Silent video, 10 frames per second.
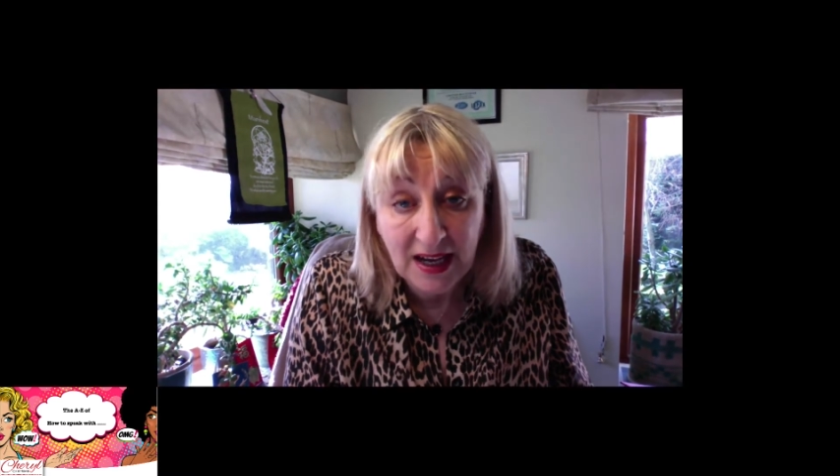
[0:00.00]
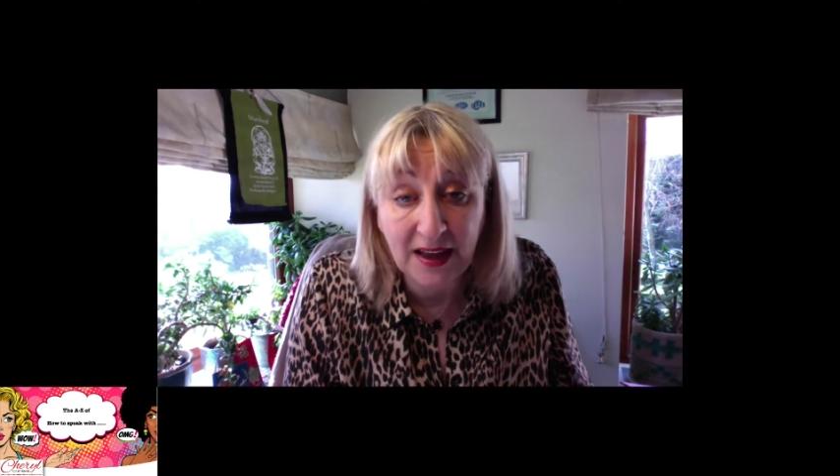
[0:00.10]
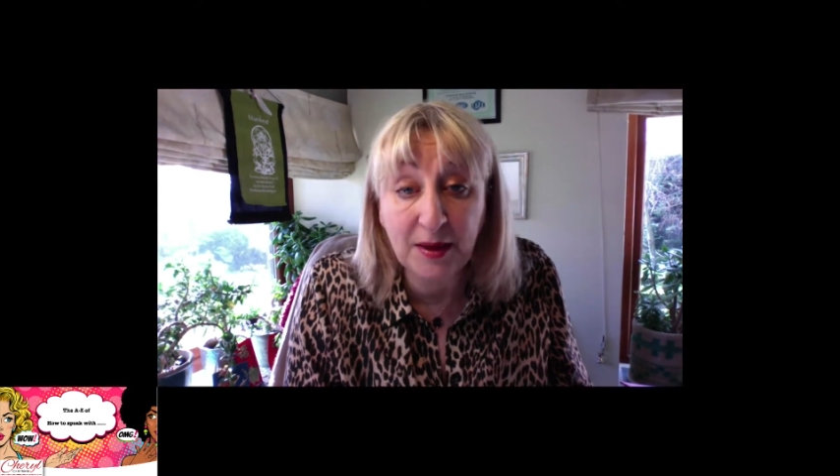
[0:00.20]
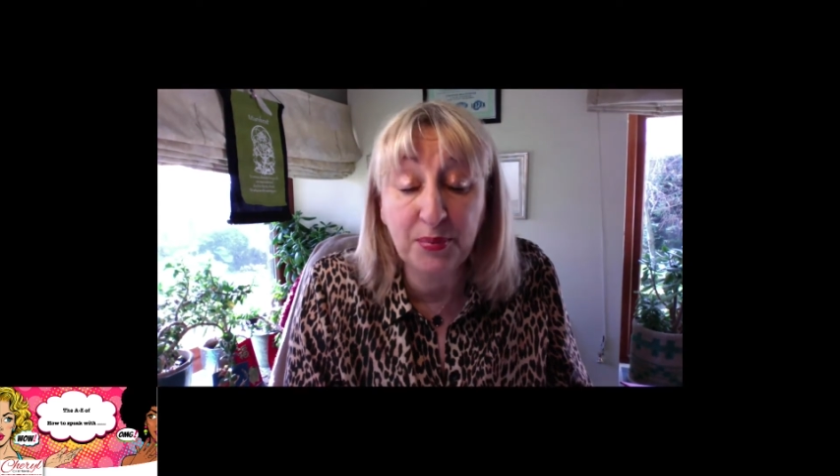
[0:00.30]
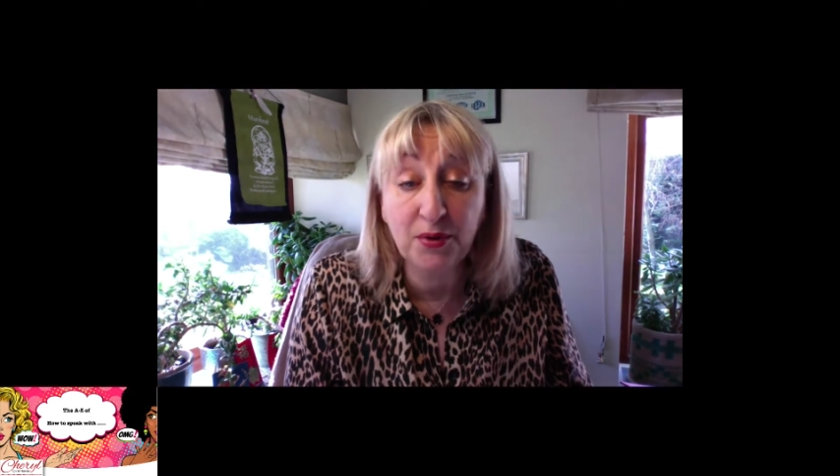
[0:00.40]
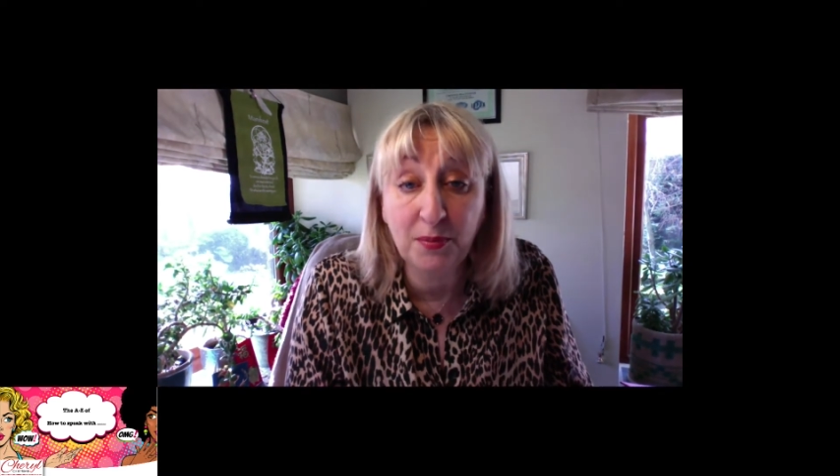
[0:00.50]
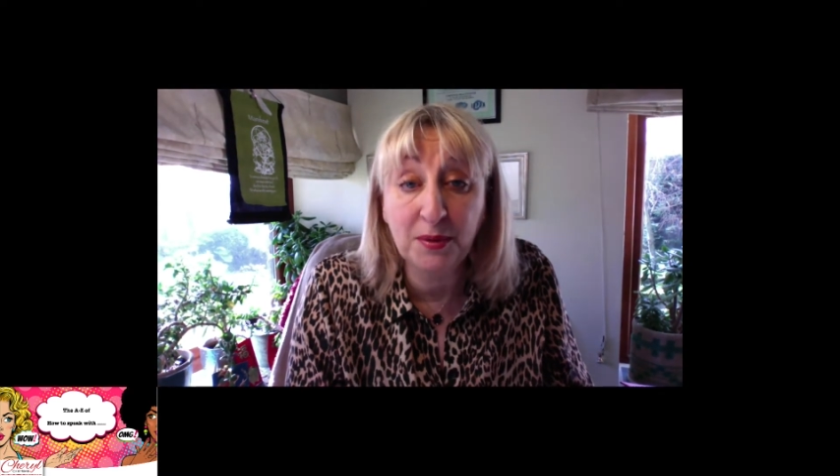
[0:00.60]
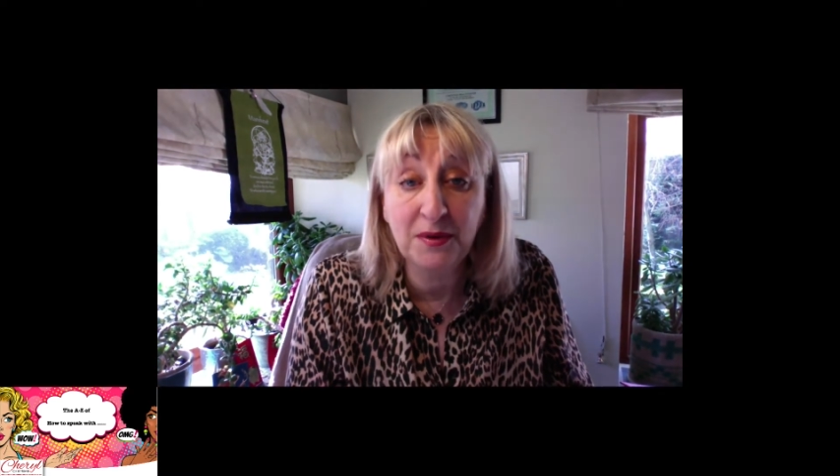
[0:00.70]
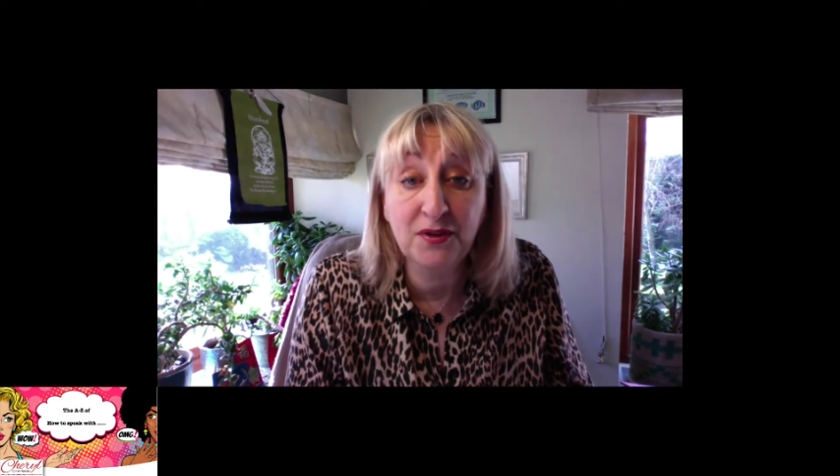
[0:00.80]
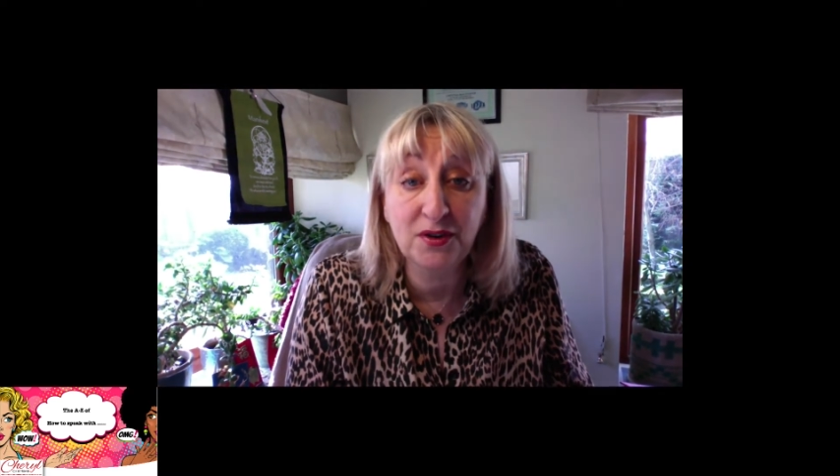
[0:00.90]
And the problem,
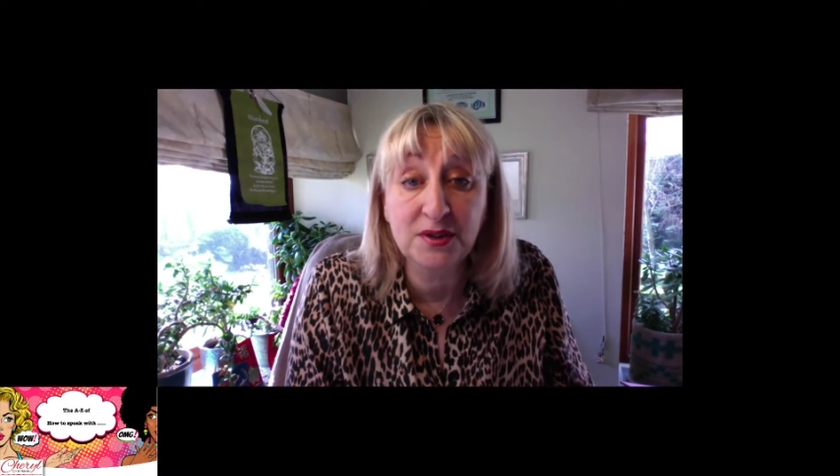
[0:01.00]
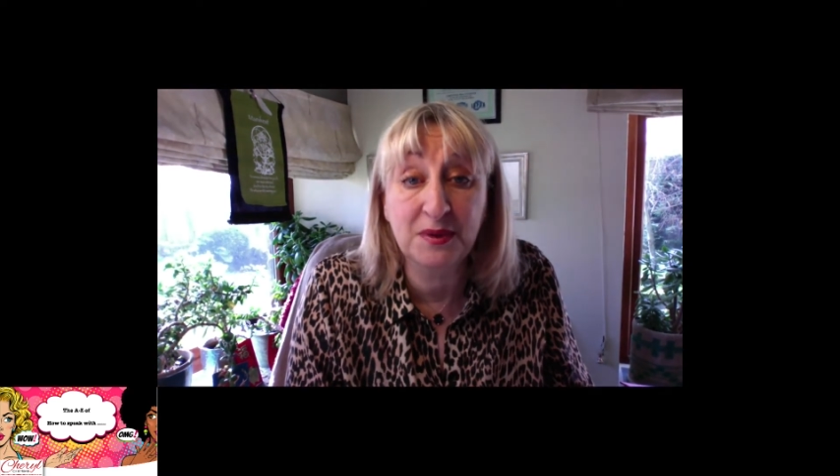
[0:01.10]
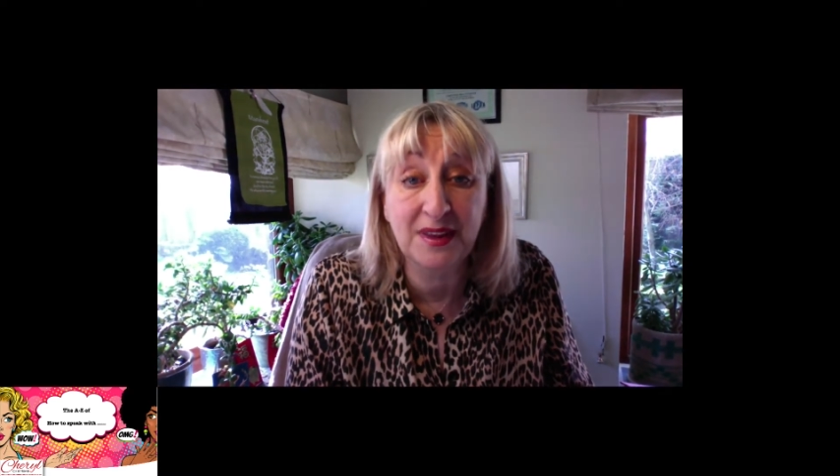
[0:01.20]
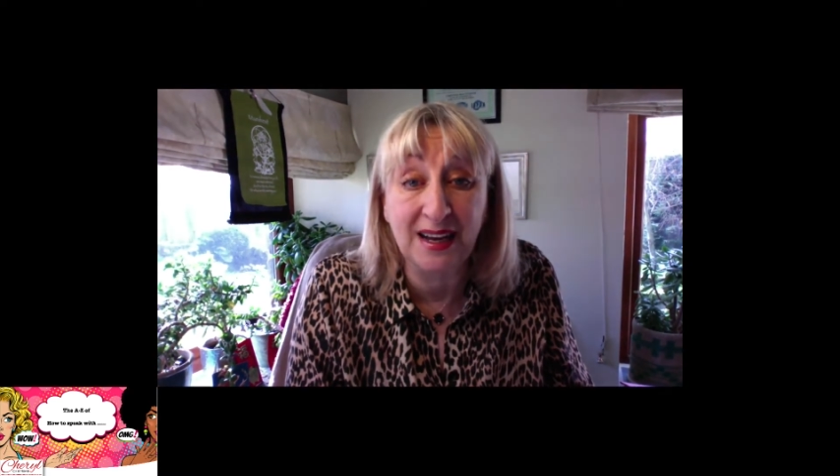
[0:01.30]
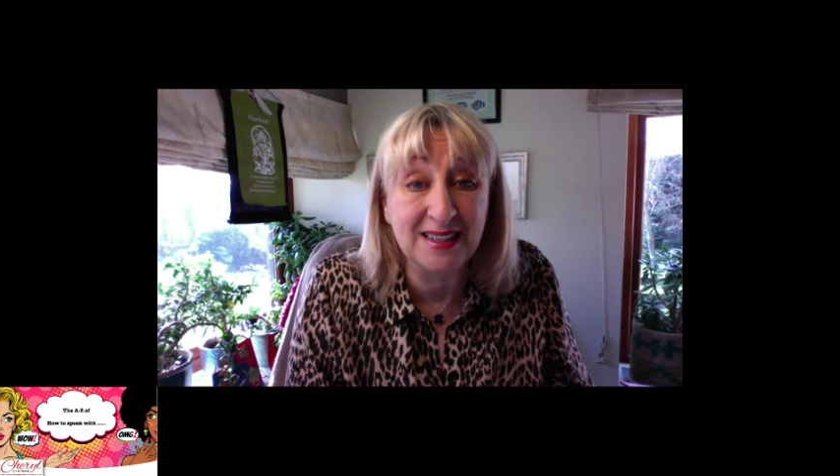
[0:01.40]
of course, with that